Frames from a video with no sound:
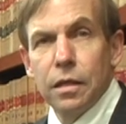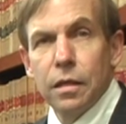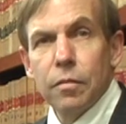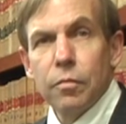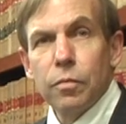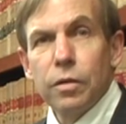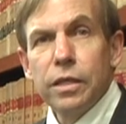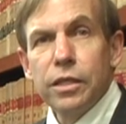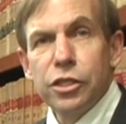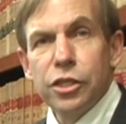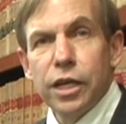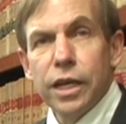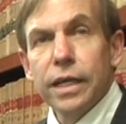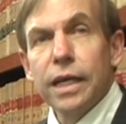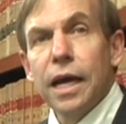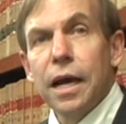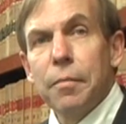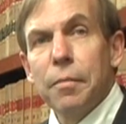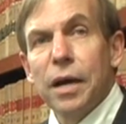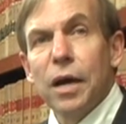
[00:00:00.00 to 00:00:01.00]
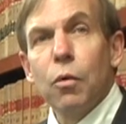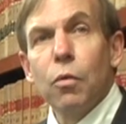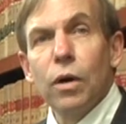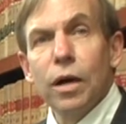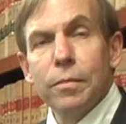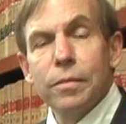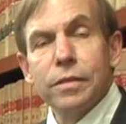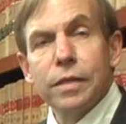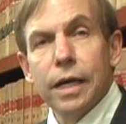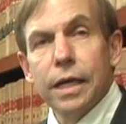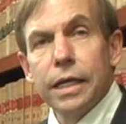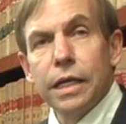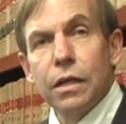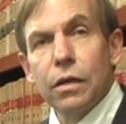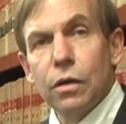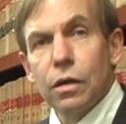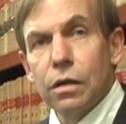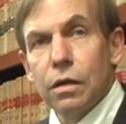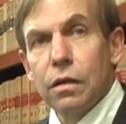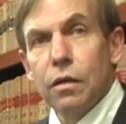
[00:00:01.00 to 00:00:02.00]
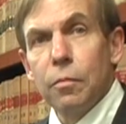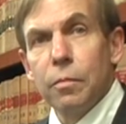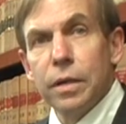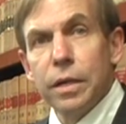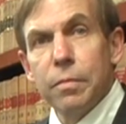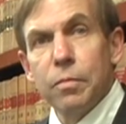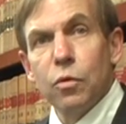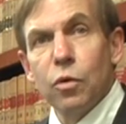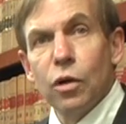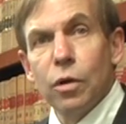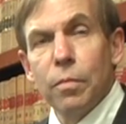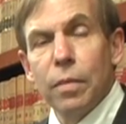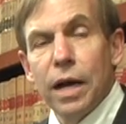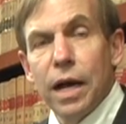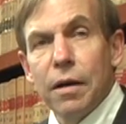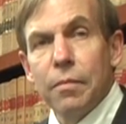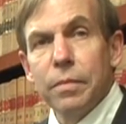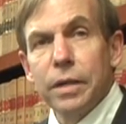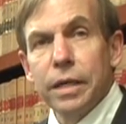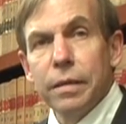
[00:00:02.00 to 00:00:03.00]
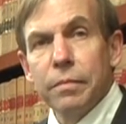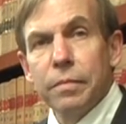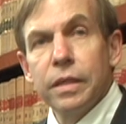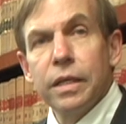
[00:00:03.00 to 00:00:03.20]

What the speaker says: Please check out my website and learn a little bit more about me.